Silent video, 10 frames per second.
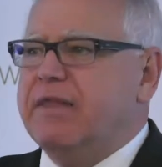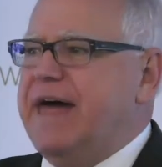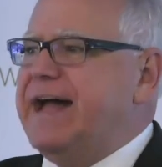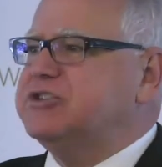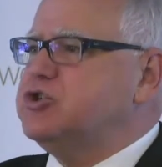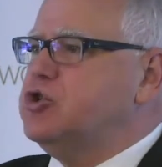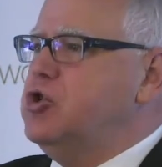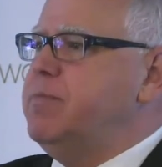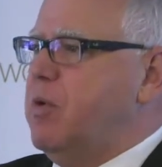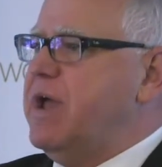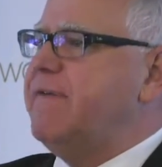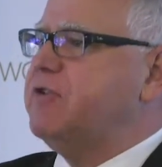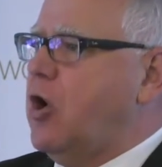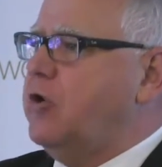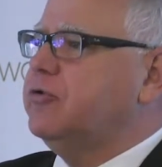That's true, but we have
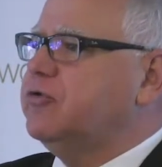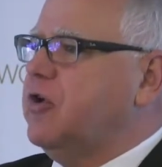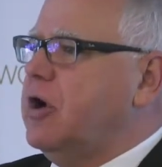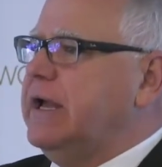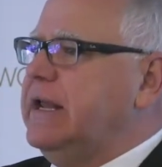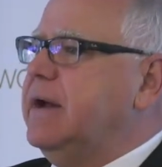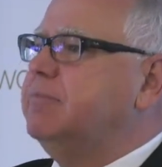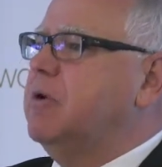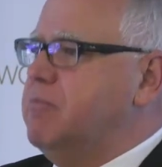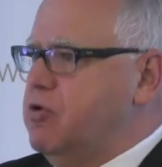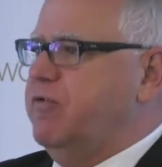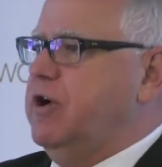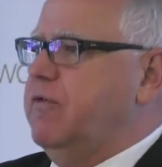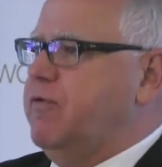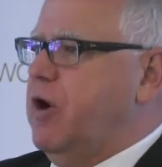to also start getting them to move
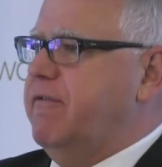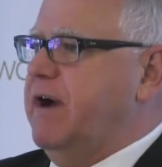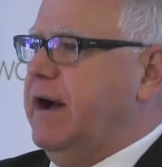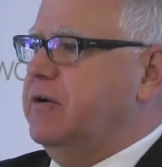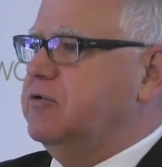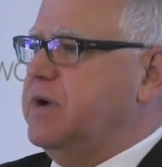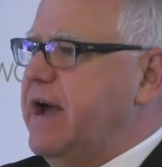here for our values.